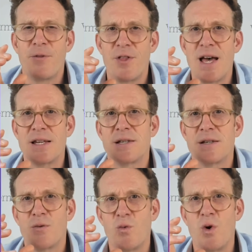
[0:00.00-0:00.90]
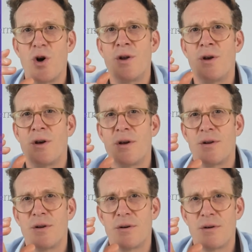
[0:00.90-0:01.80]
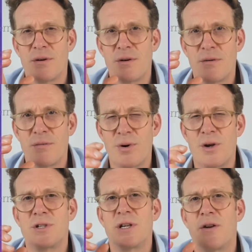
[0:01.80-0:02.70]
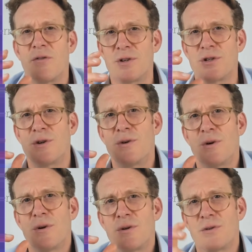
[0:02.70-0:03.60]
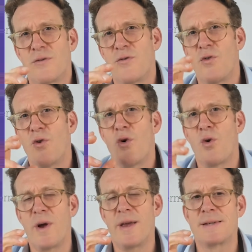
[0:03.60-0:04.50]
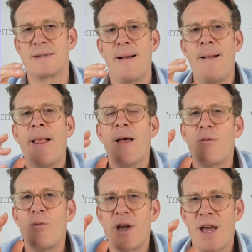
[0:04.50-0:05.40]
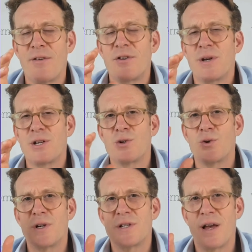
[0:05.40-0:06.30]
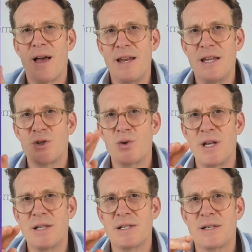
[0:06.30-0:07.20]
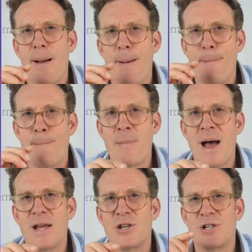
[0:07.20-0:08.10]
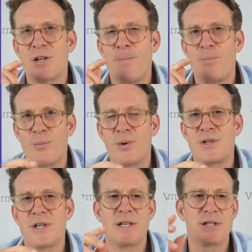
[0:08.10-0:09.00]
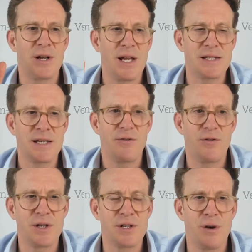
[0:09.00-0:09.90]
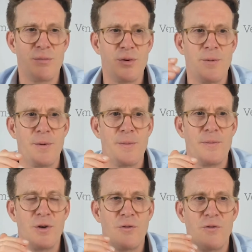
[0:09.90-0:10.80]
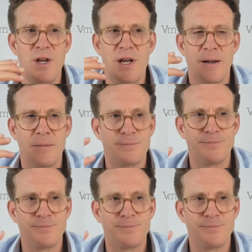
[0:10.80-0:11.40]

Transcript: that one protein for 2 to 4 weeks. What you have to make sure is that any treats match the protein. So let's say, for example, you're feeding